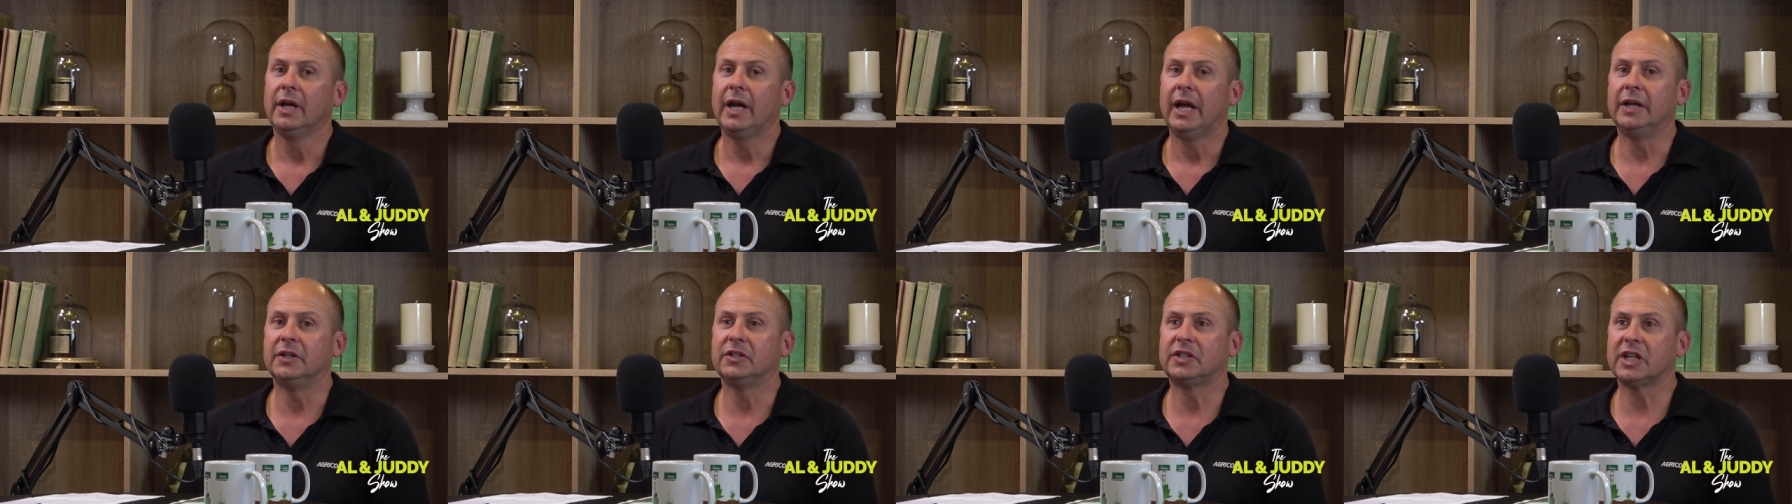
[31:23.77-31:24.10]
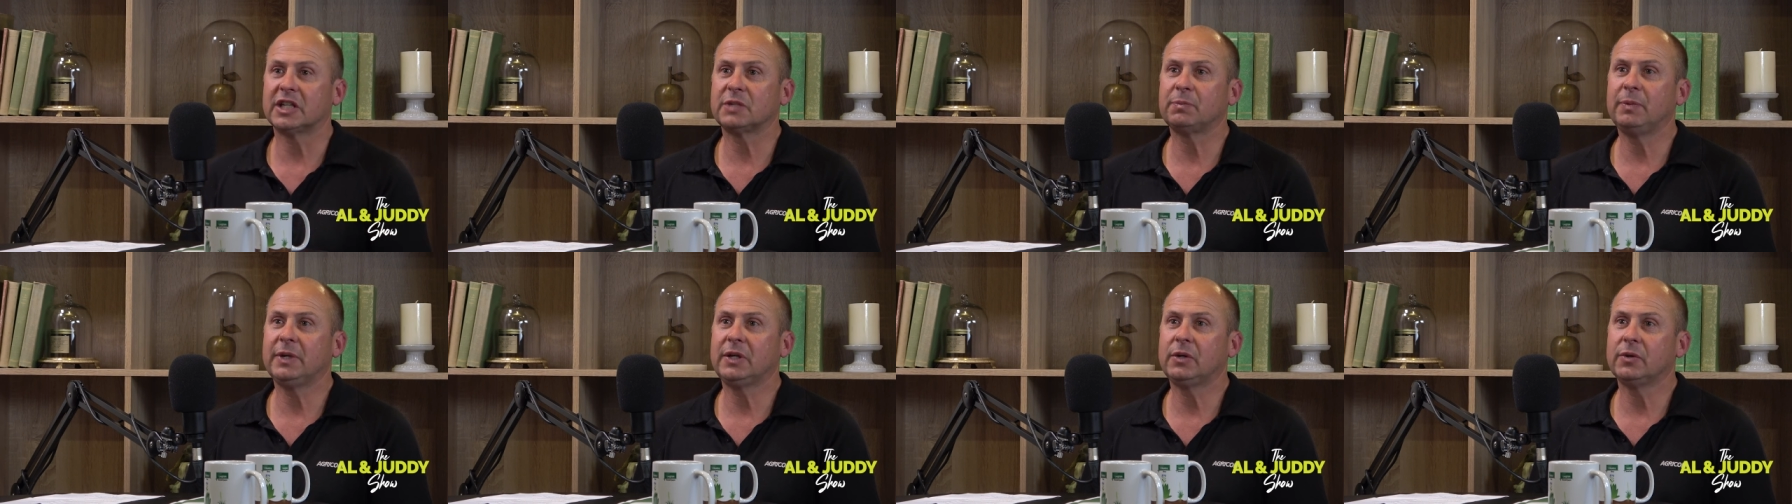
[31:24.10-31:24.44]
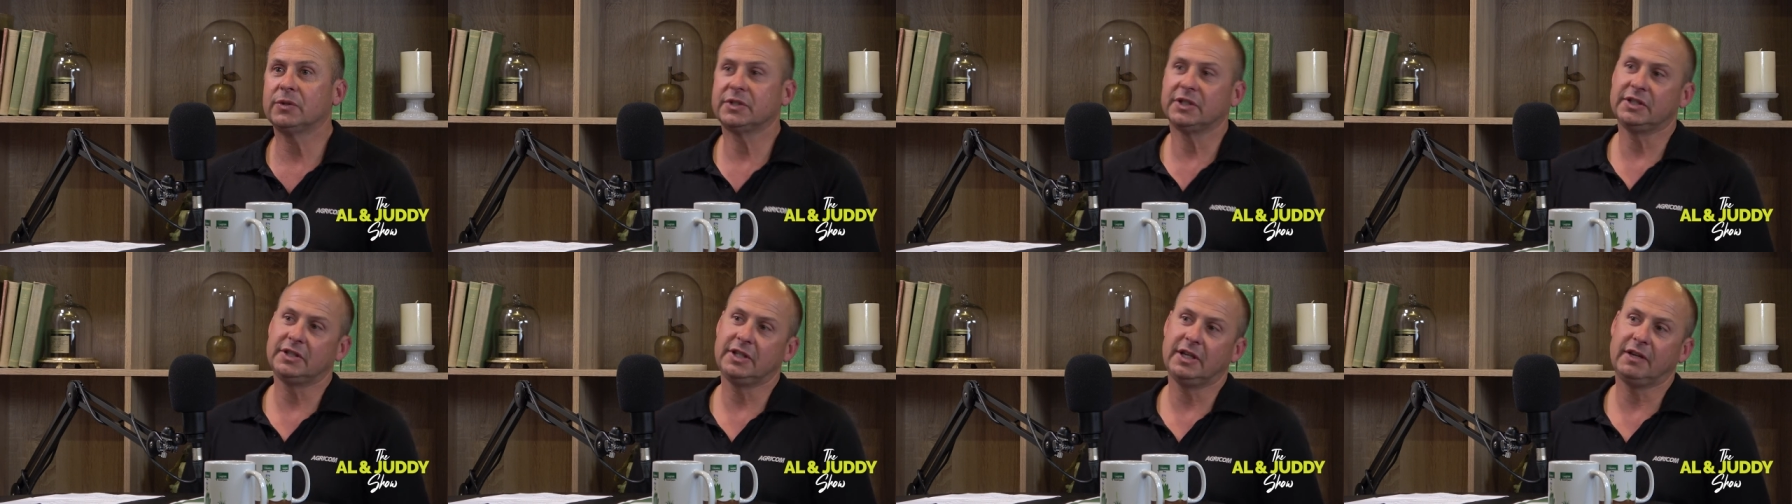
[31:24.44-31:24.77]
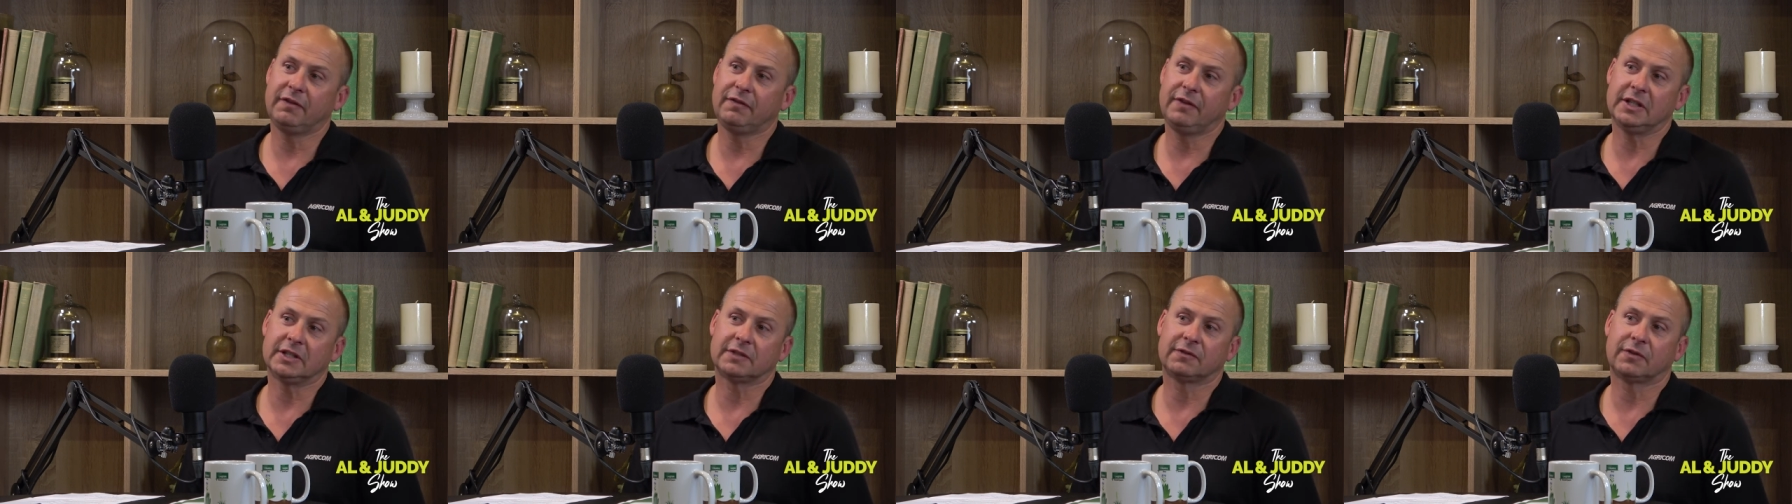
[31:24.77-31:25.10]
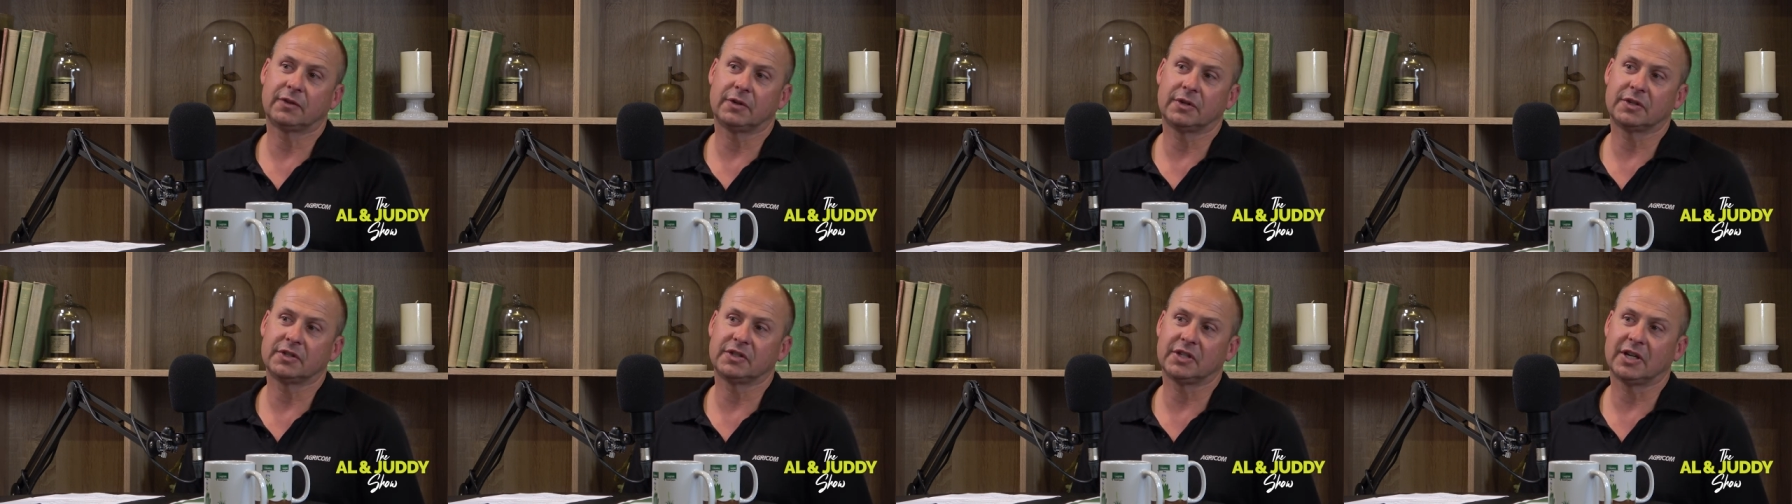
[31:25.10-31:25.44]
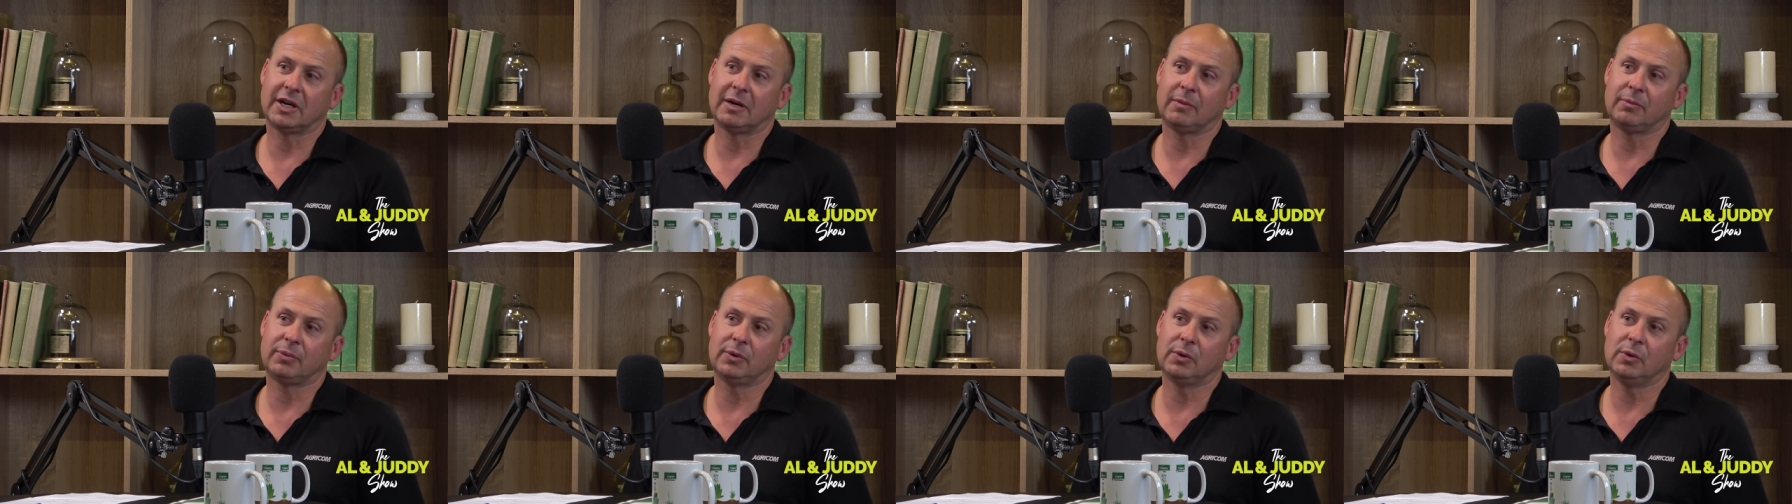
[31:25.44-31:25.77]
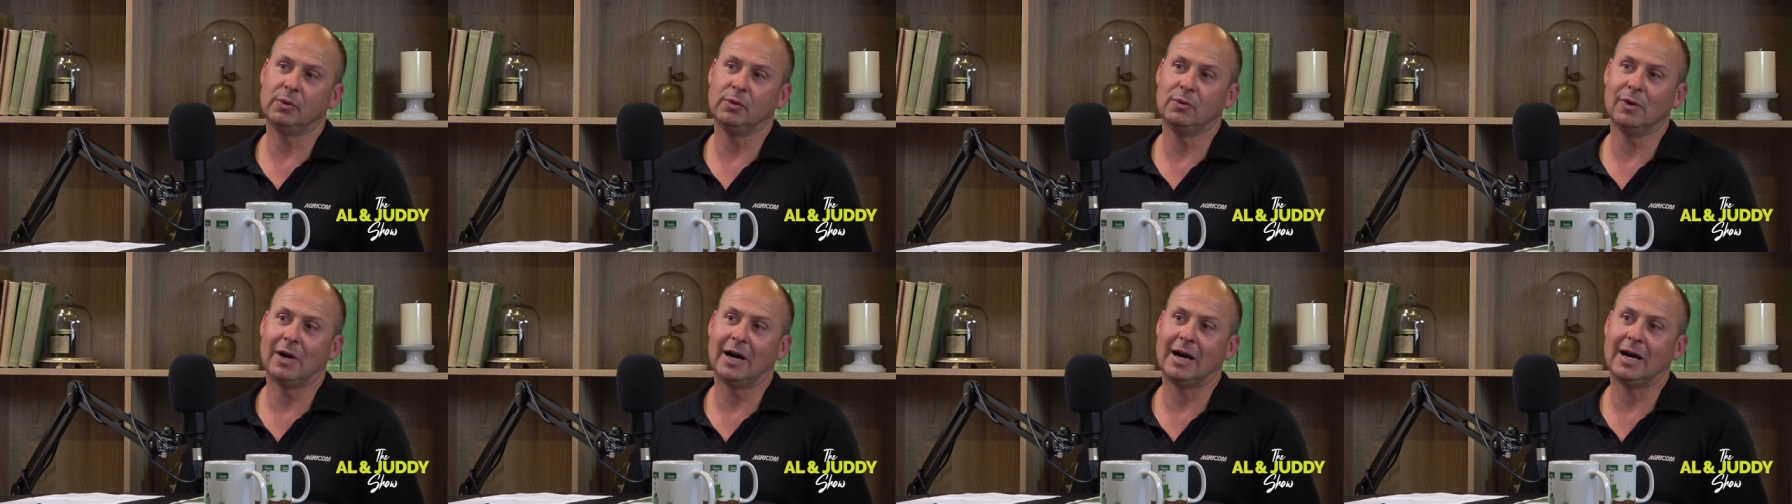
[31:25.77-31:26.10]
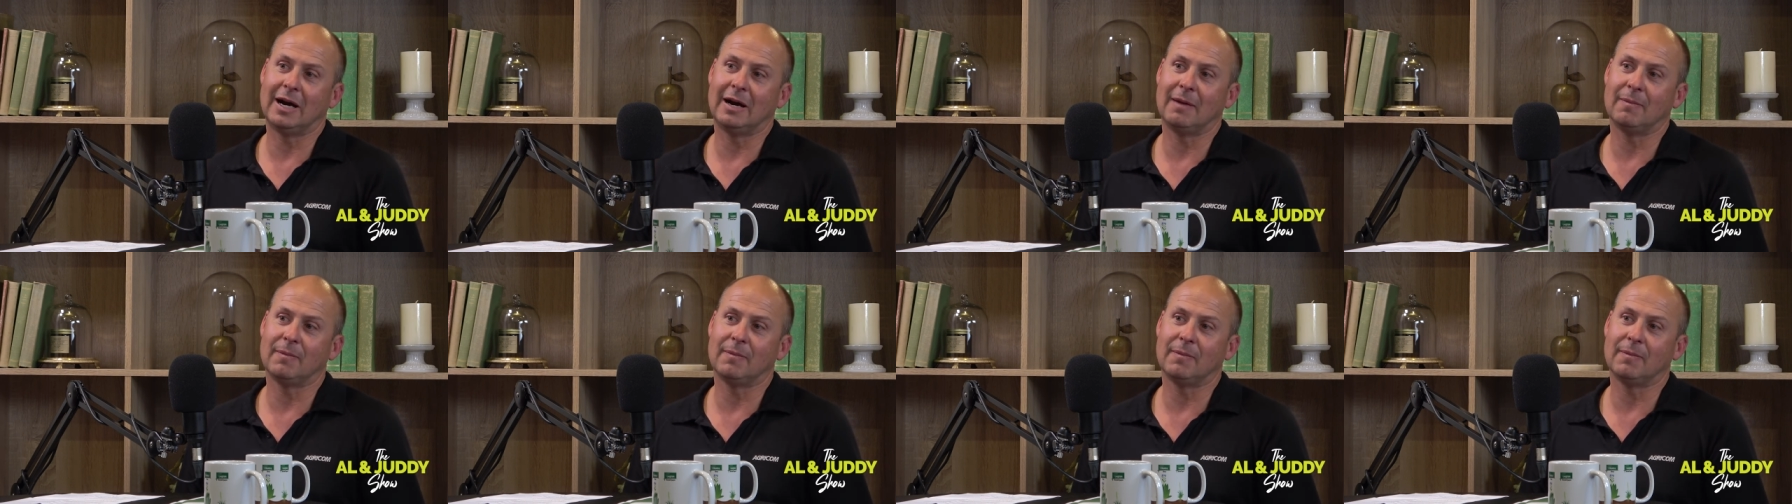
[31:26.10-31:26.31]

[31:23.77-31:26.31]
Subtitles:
And just because a deer fence, for example,